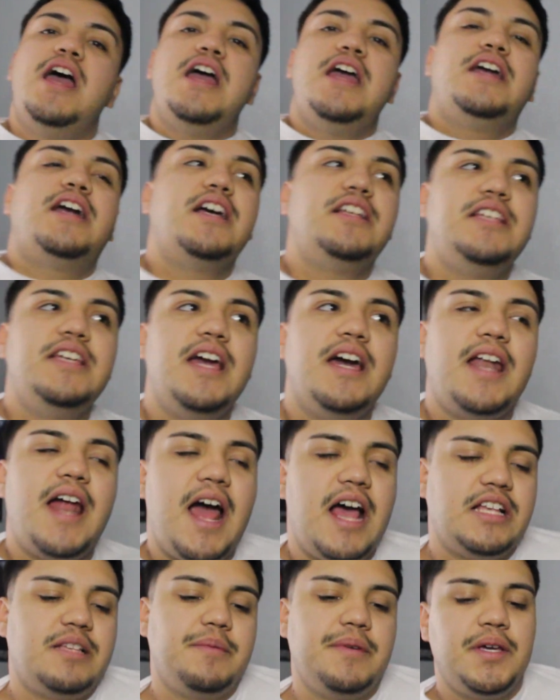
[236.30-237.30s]
Because he had
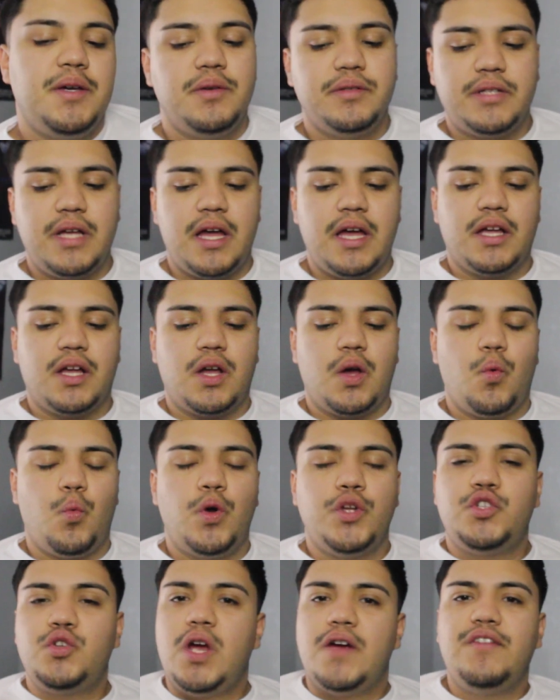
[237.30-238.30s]
asked me, he was like,
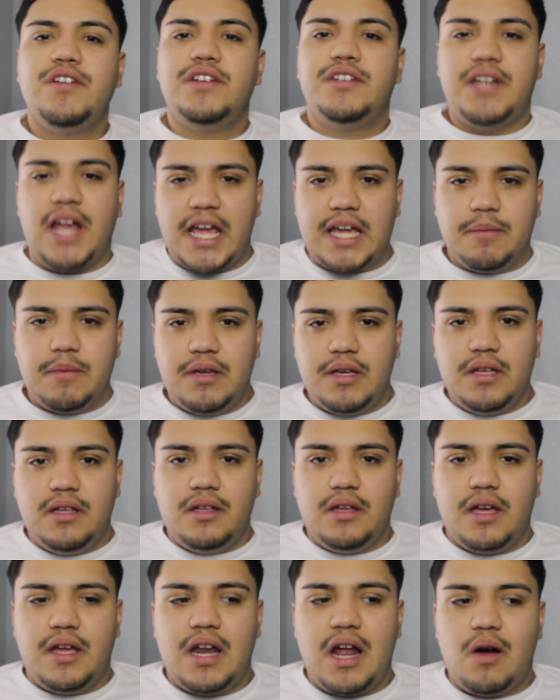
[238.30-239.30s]
would you ever date
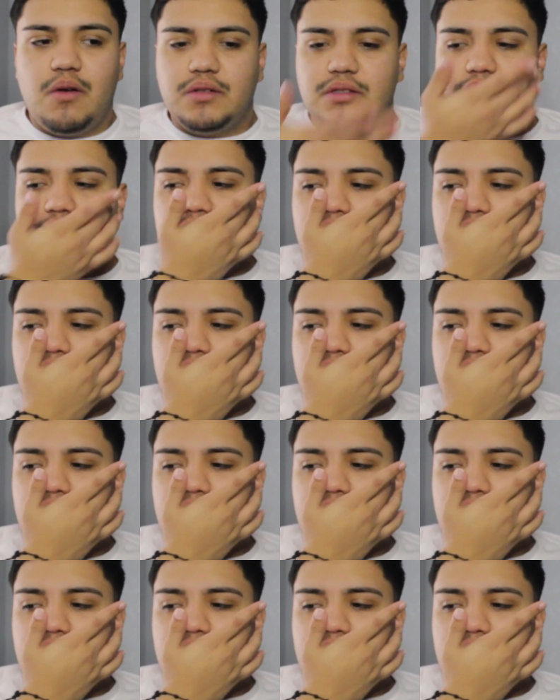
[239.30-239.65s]
me? And I was just